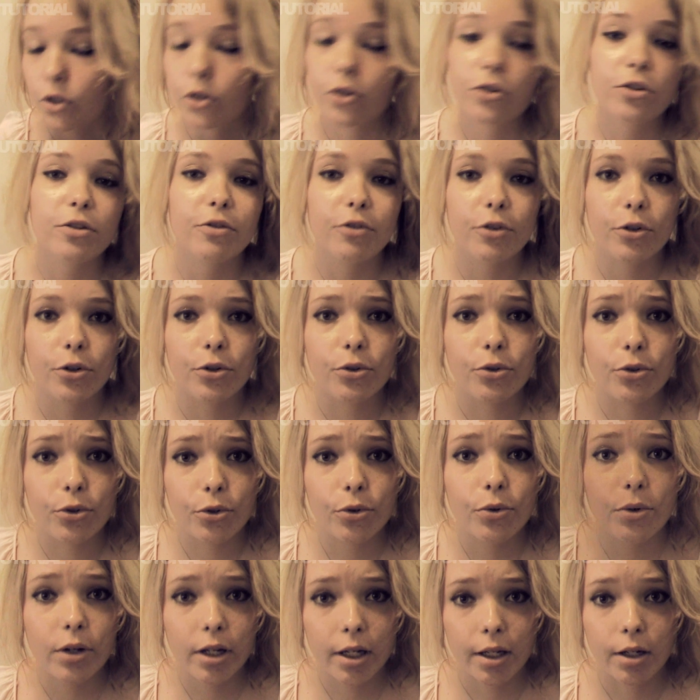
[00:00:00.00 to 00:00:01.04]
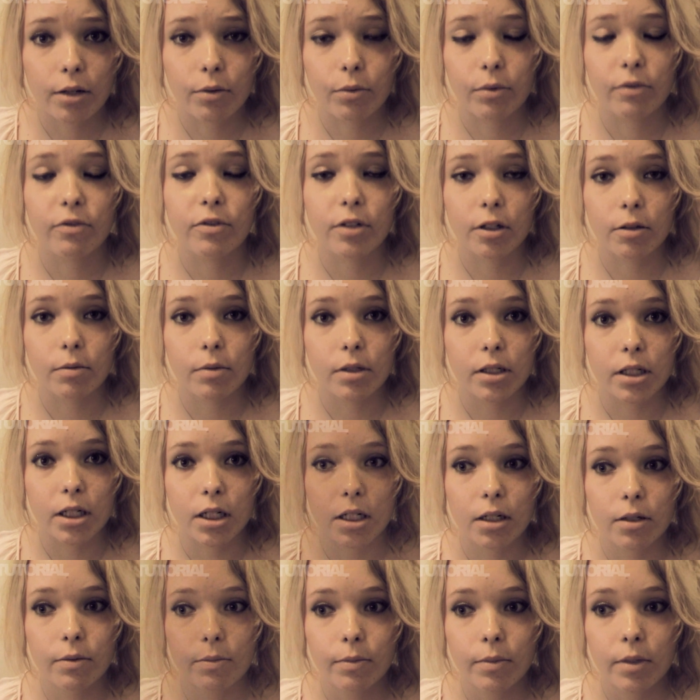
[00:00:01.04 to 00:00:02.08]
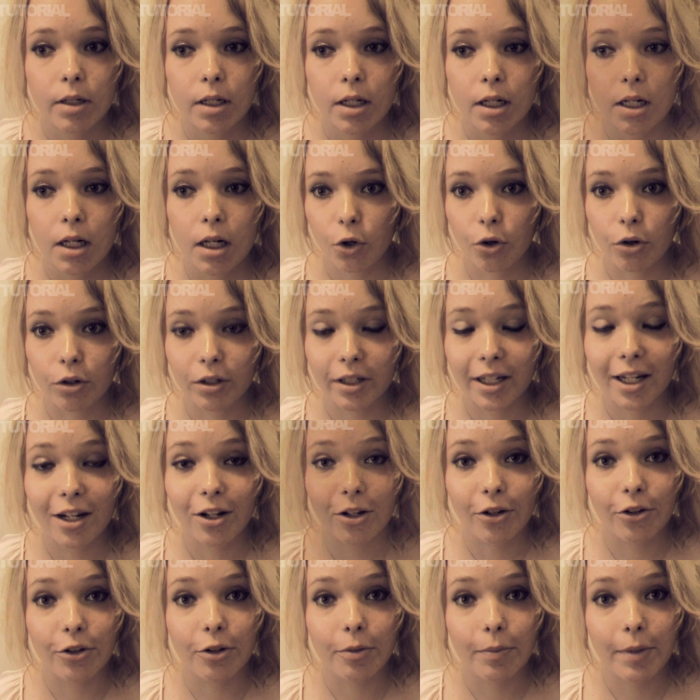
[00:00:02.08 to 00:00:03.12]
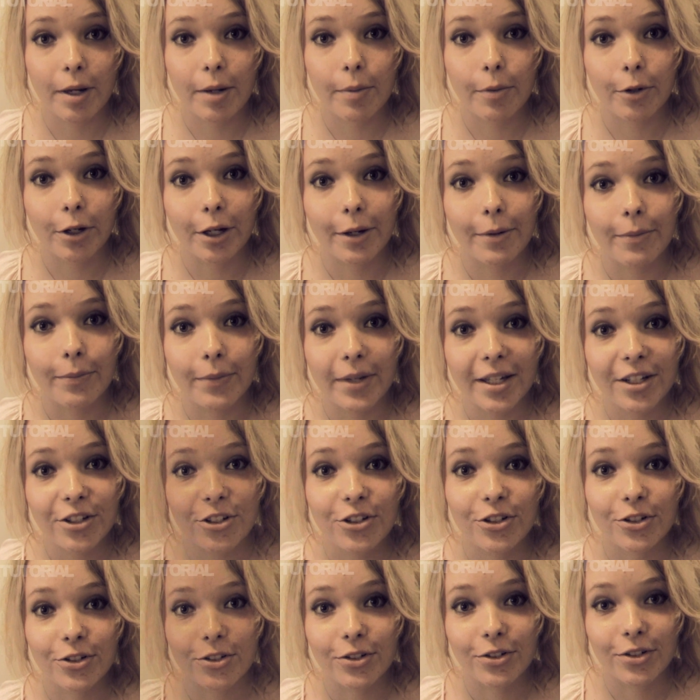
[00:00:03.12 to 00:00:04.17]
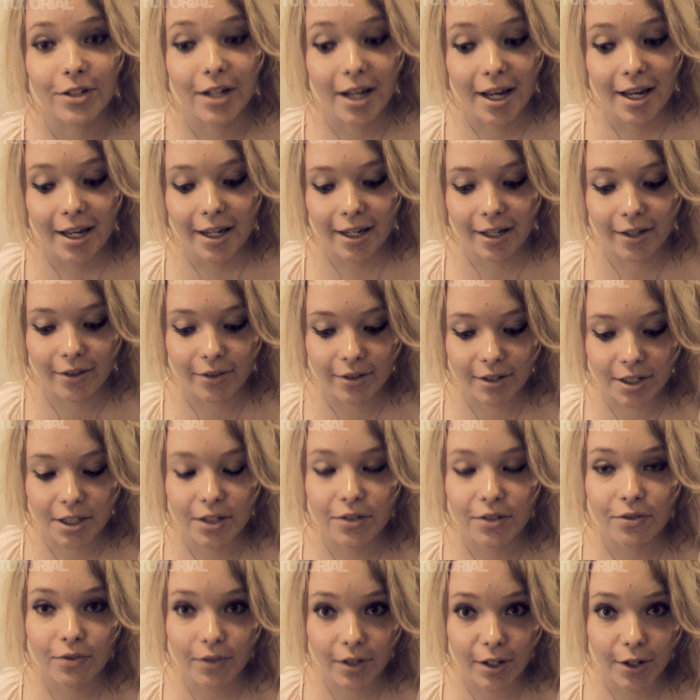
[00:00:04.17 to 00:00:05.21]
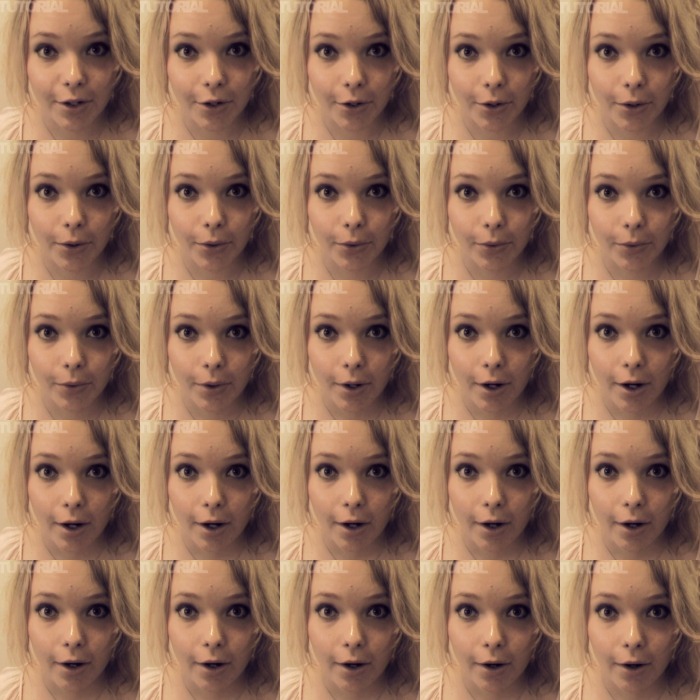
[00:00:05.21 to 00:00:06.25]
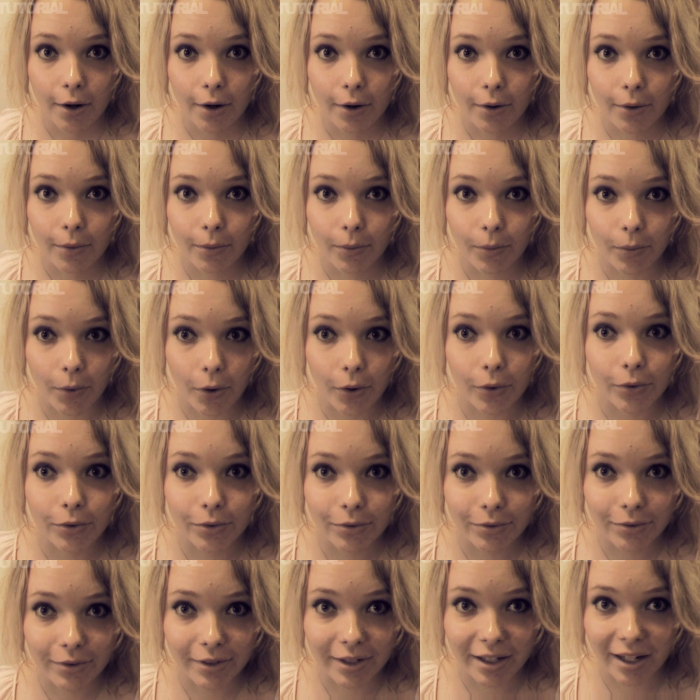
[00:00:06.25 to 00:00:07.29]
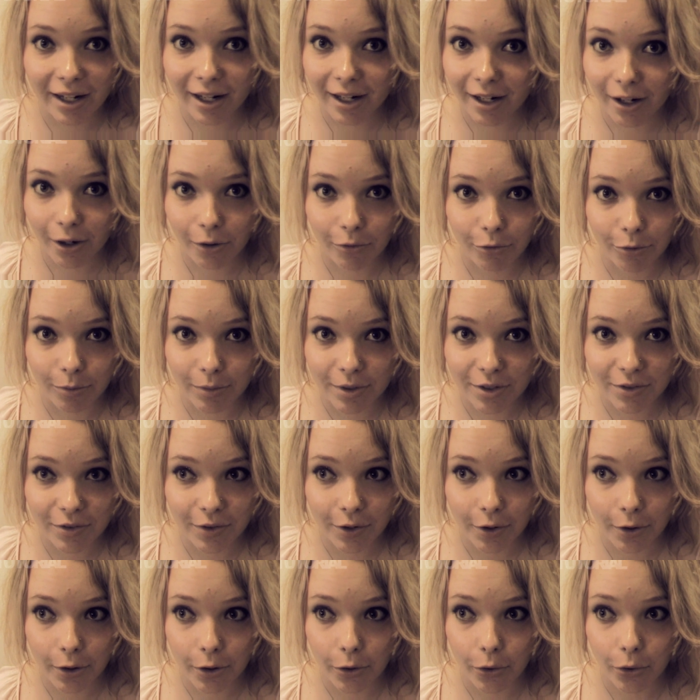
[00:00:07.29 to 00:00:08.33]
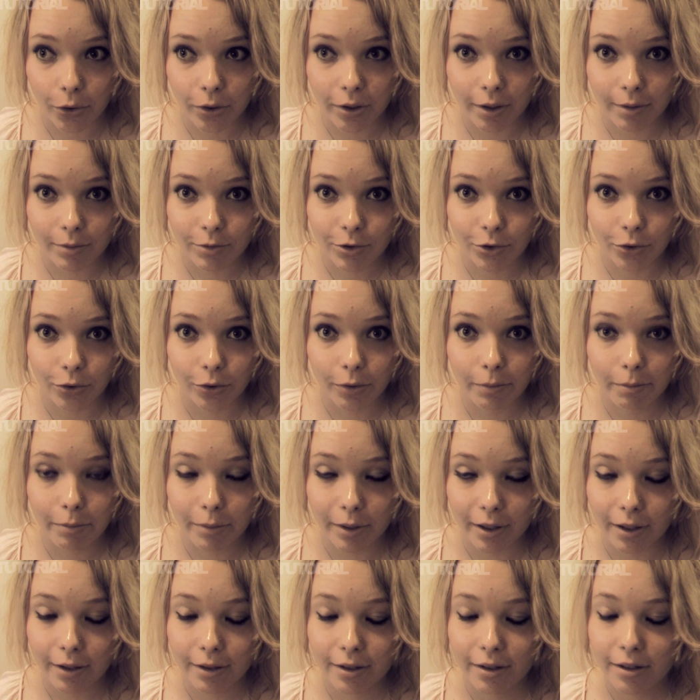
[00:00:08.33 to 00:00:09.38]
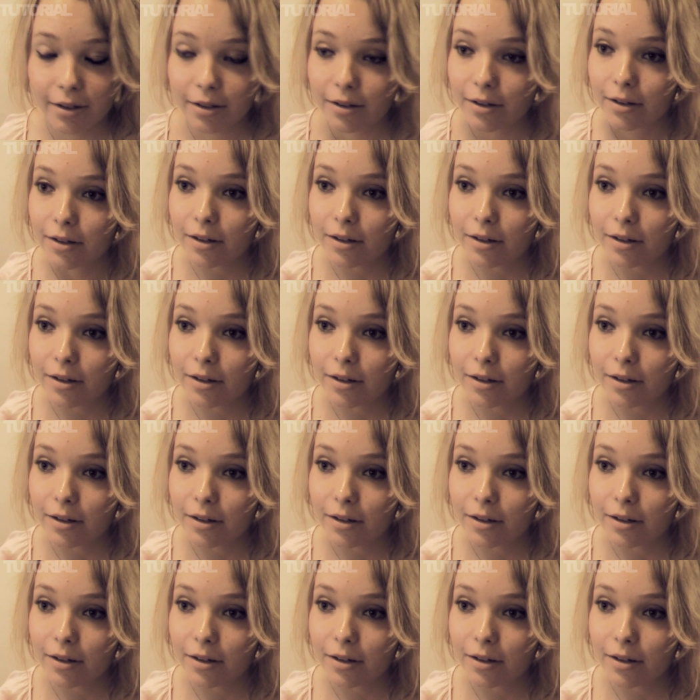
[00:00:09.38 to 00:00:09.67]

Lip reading: Those of you who do edit with dubstep, or let alone the people I mention in this video, won't need help from this video at all, I'm sure, but